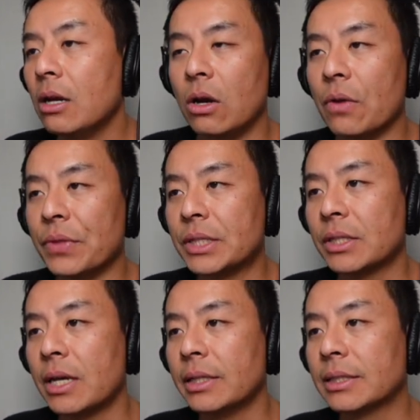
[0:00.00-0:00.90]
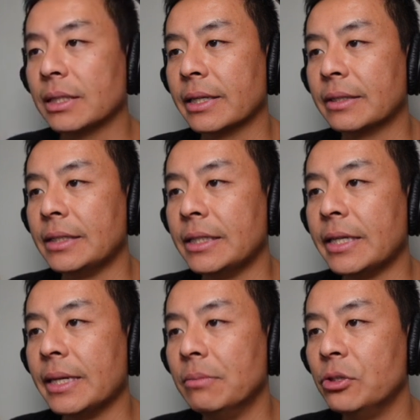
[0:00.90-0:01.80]
On this side, let's select the
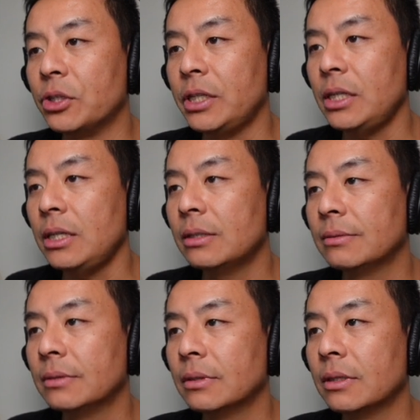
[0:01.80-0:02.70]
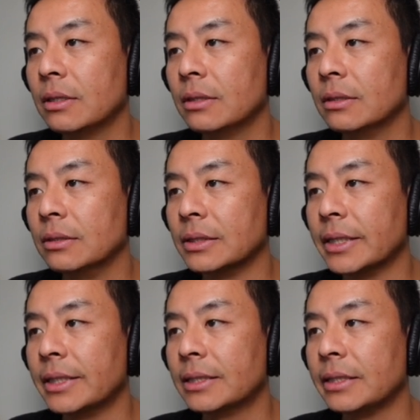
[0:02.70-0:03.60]
MG
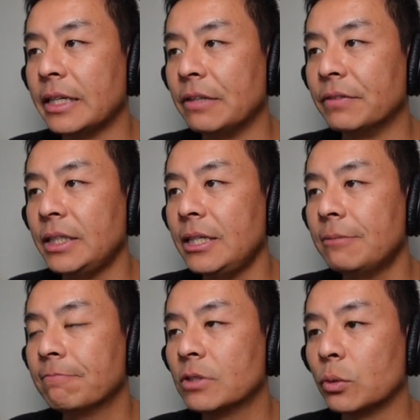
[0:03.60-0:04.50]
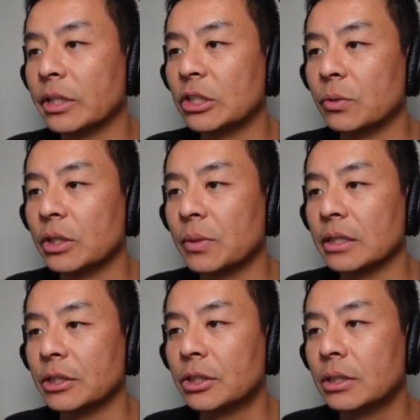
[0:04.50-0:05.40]
ZS EV 2021
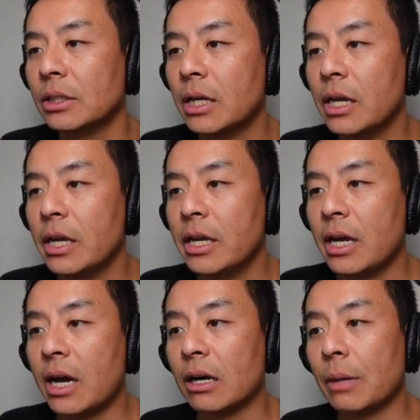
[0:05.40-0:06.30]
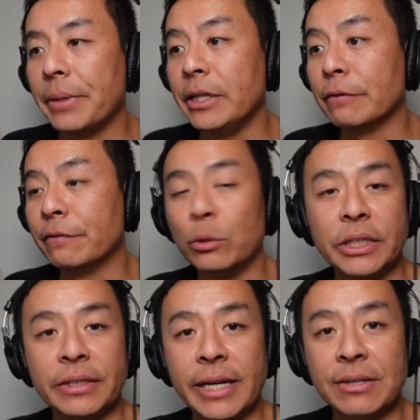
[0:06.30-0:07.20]
edition. RRP of
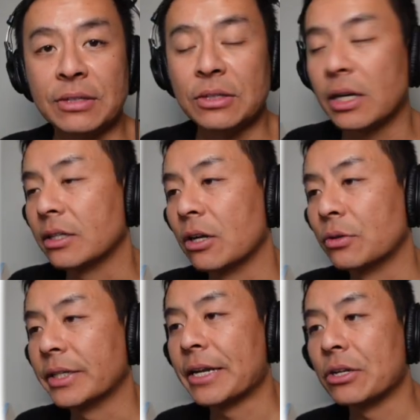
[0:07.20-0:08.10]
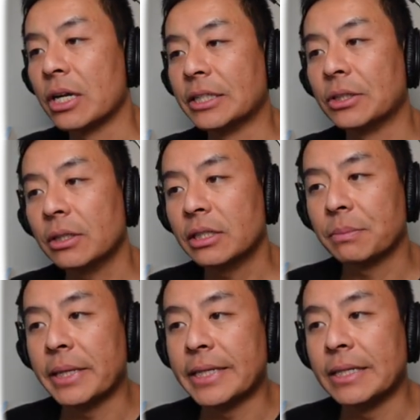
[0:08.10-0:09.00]
$40,990,
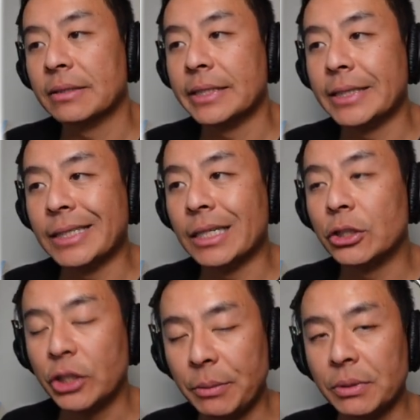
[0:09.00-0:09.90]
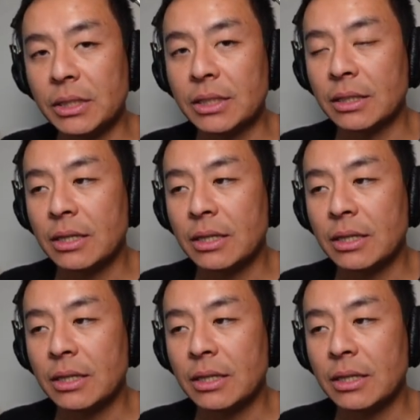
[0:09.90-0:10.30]
making it the cheapest,